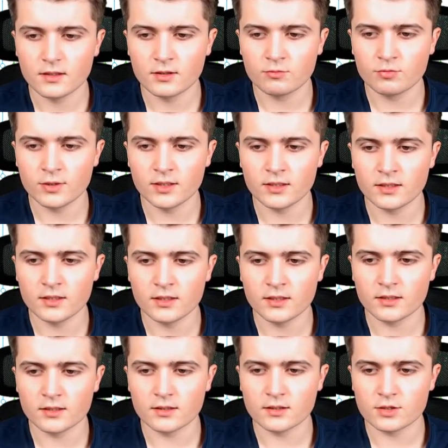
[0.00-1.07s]

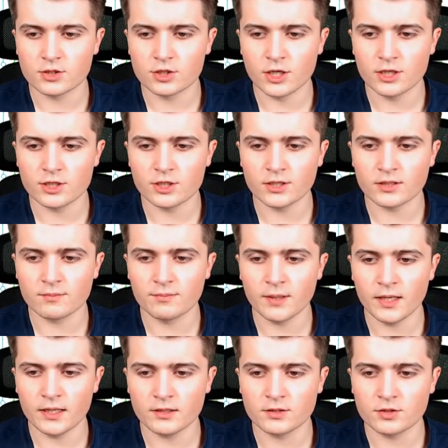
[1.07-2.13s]
Quickly changing it
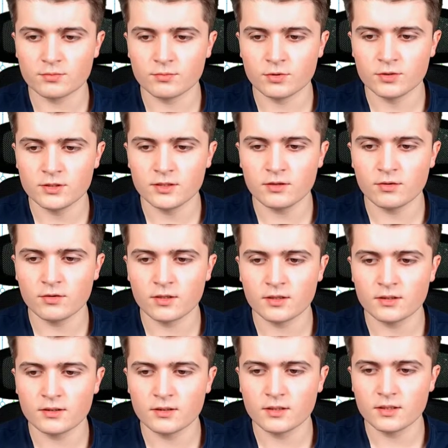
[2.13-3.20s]
back to
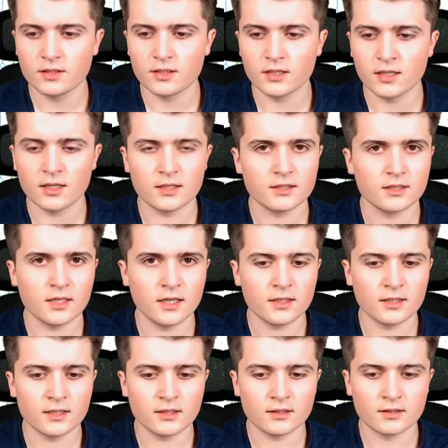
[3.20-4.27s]
multicore and
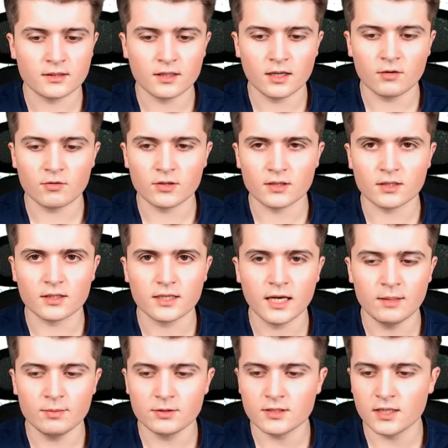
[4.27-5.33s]
adding our
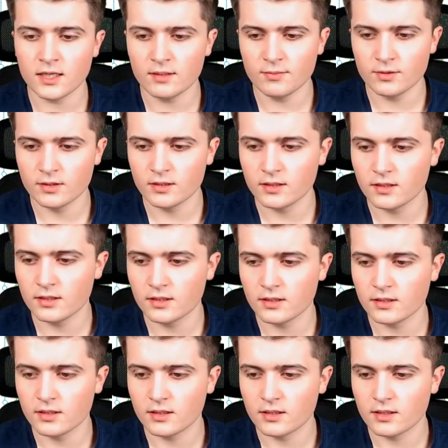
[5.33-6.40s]
cable type.
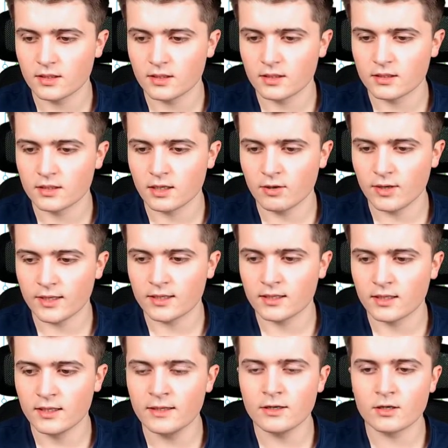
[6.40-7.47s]
Now I
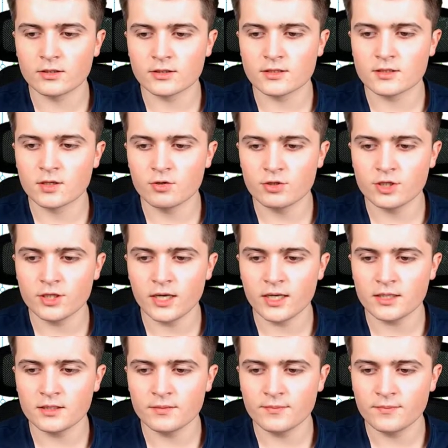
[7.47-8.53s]
click on
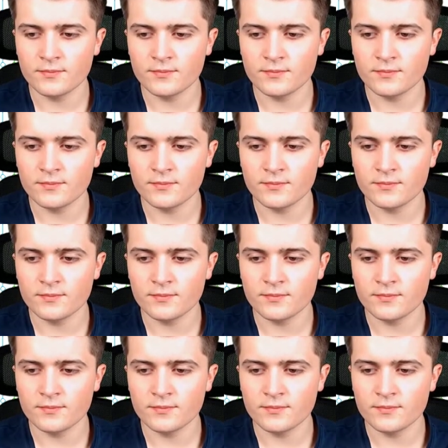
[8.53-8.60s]
associate,